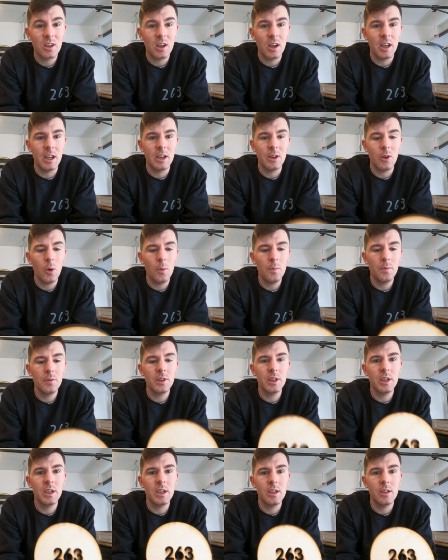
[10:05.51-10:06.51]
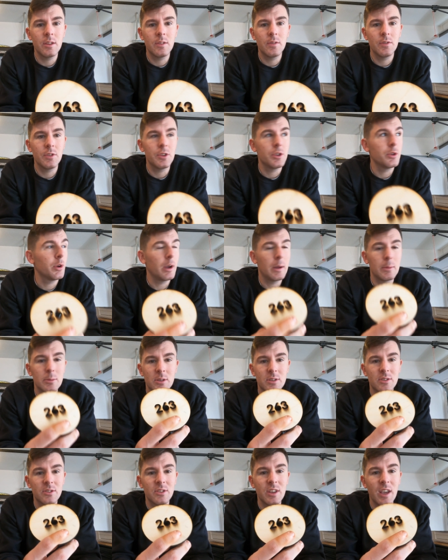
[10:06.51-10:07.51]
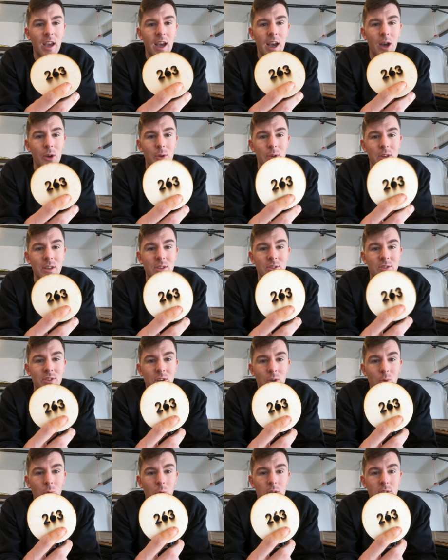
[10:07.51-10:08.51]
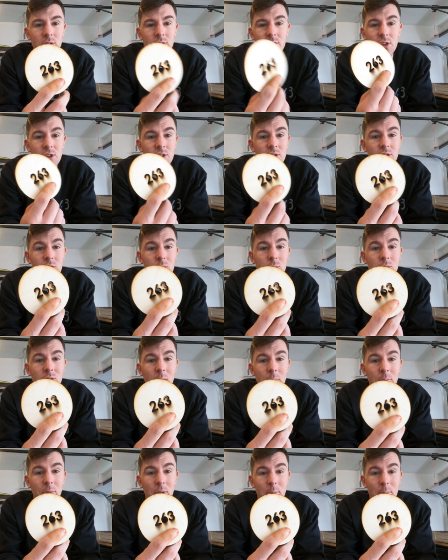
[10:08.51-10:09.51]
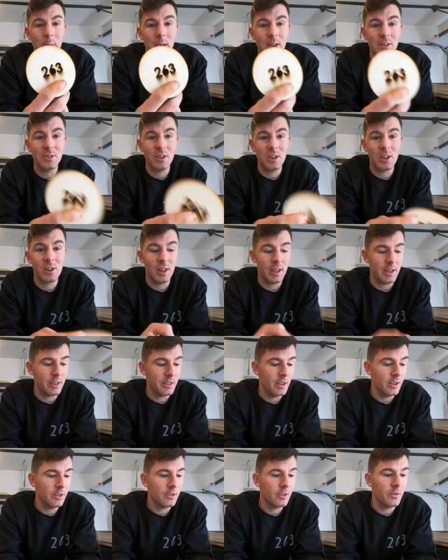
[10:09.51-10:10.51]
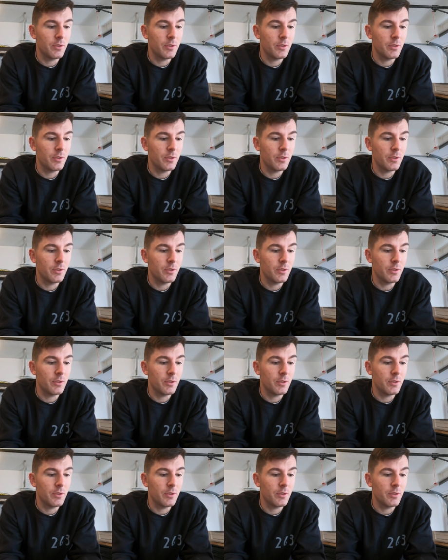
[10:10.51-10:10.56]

and hopefully you're able to see how easy it was to just do something basic like this.